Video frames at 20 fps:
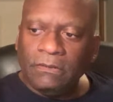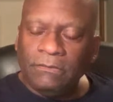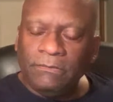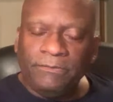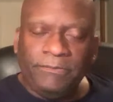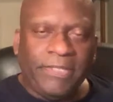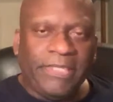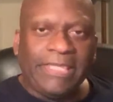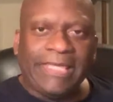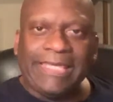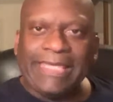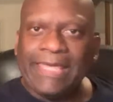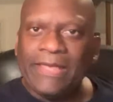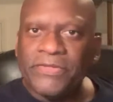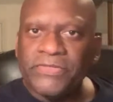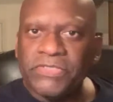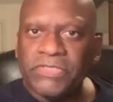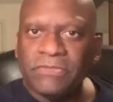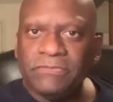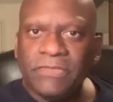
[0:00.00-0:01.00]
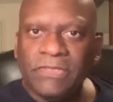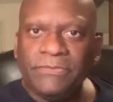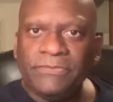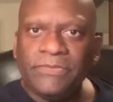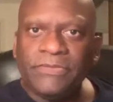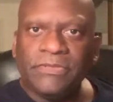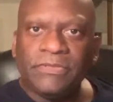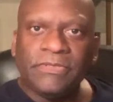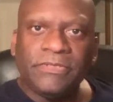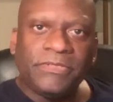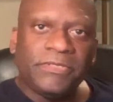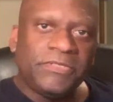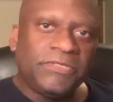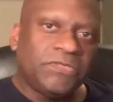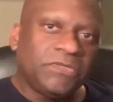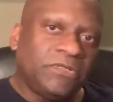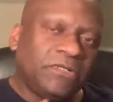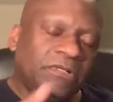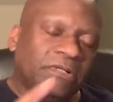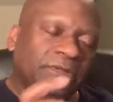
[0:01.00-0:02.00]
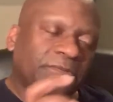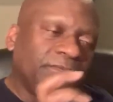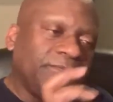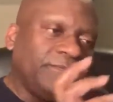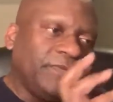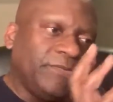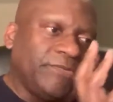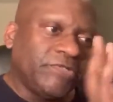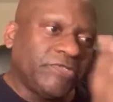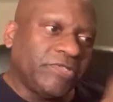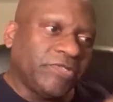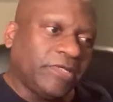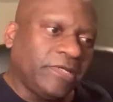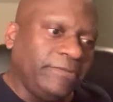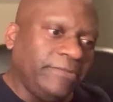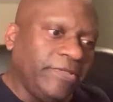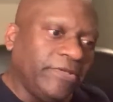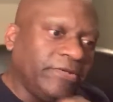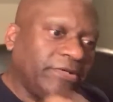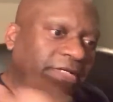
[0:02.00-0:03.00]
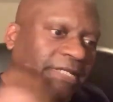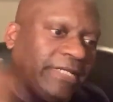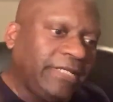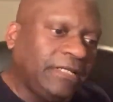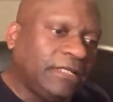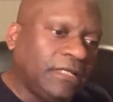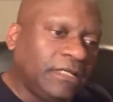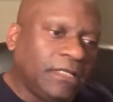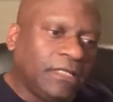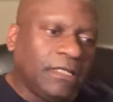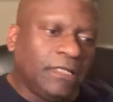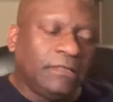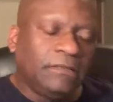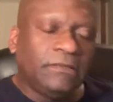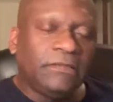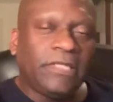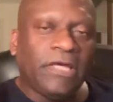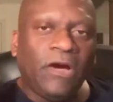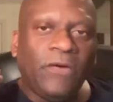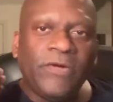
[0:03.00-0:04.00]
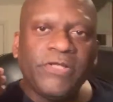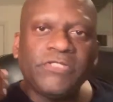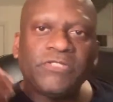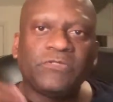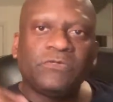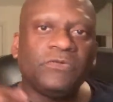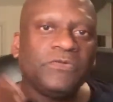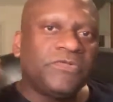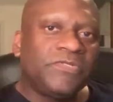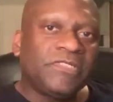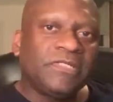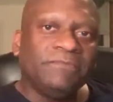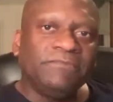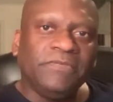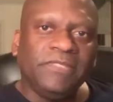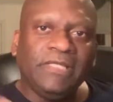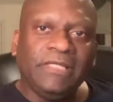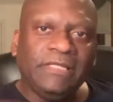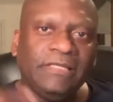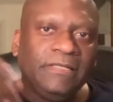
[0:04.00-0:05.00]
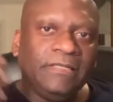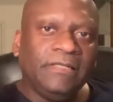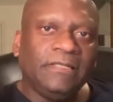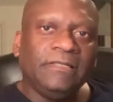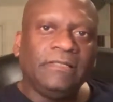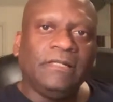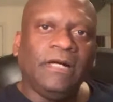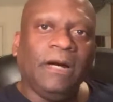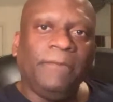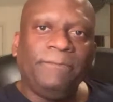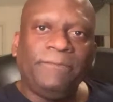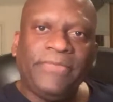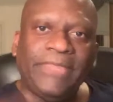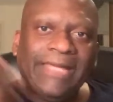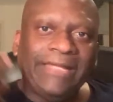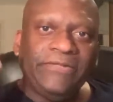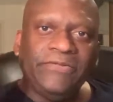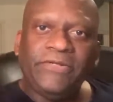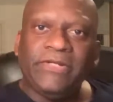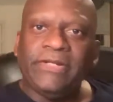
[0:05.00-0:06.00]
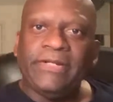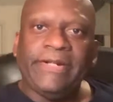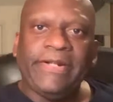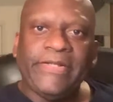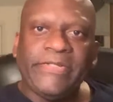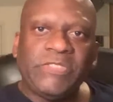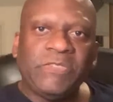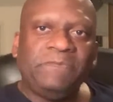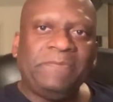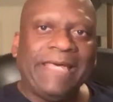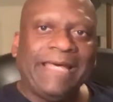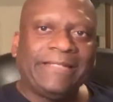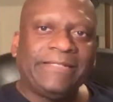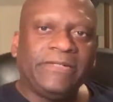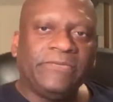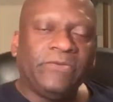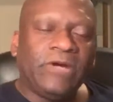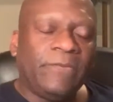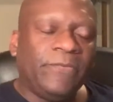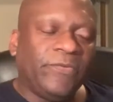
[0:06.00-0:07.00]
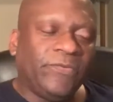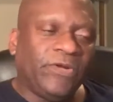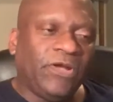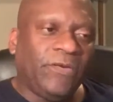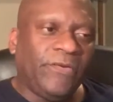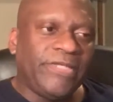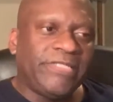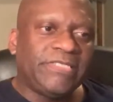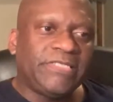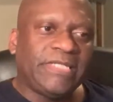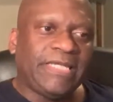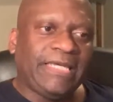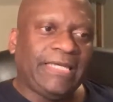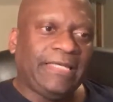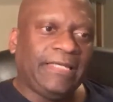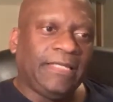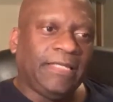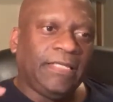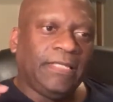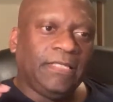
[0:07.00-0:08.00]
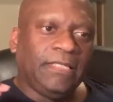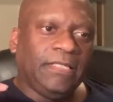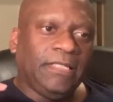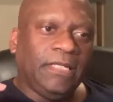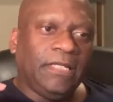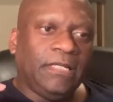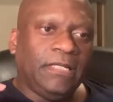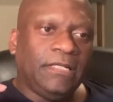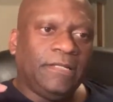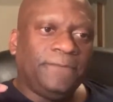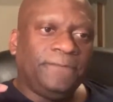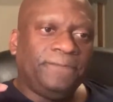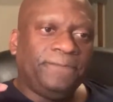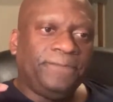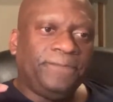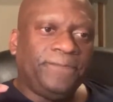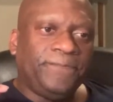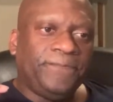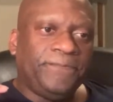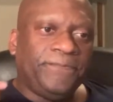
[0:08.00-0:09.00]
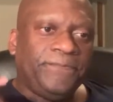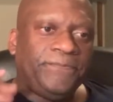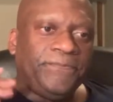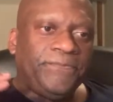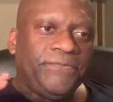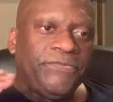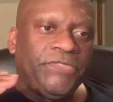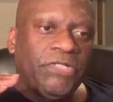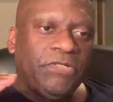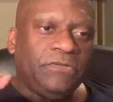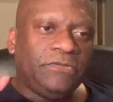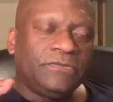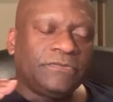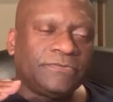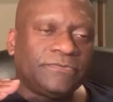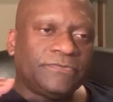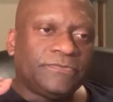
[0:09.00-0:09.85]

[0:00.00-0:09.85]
be they council members or members of the community, they always throw something up that you didn't expect. And Robert would always say, uh, don't